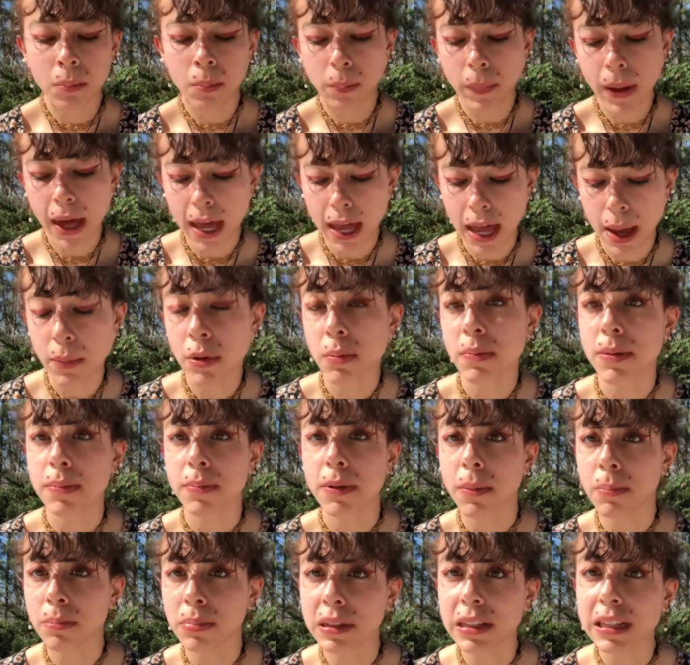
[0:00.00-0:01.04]
But I'm gonna be
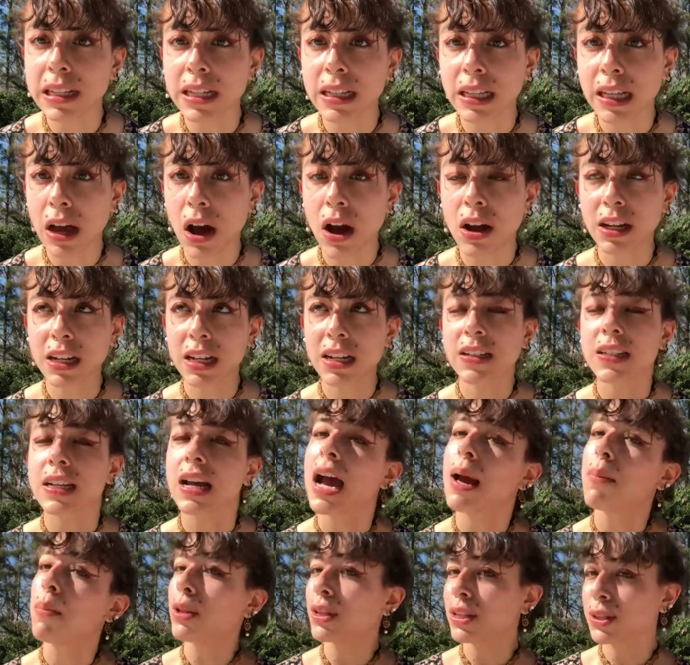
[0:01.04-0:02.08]
completely honest,
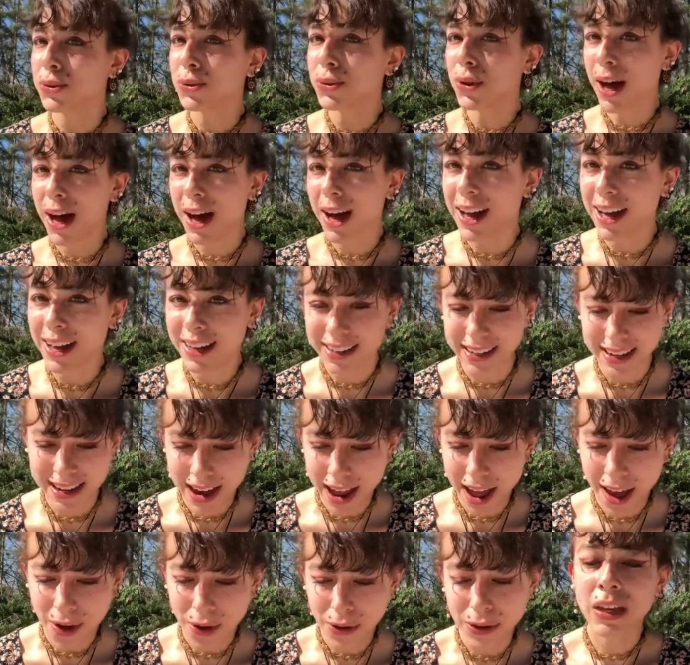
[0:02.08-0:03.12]
I'm a little hot
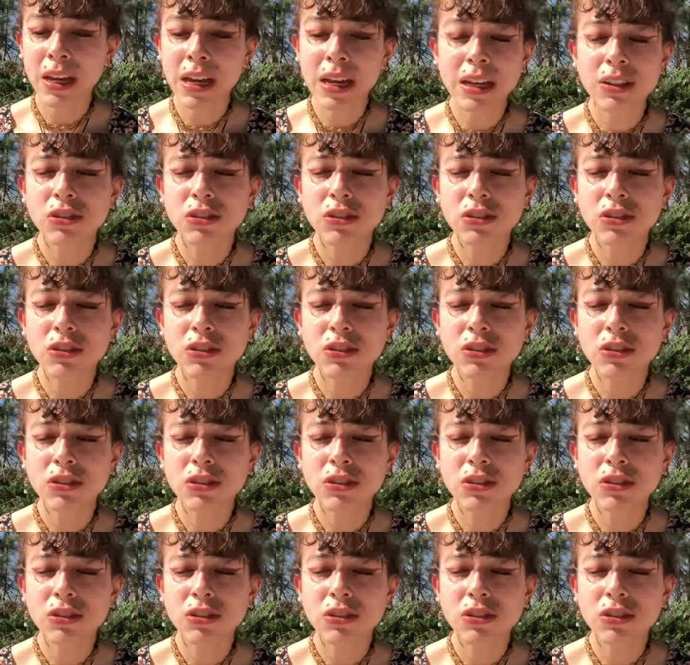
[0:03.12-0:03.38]
now.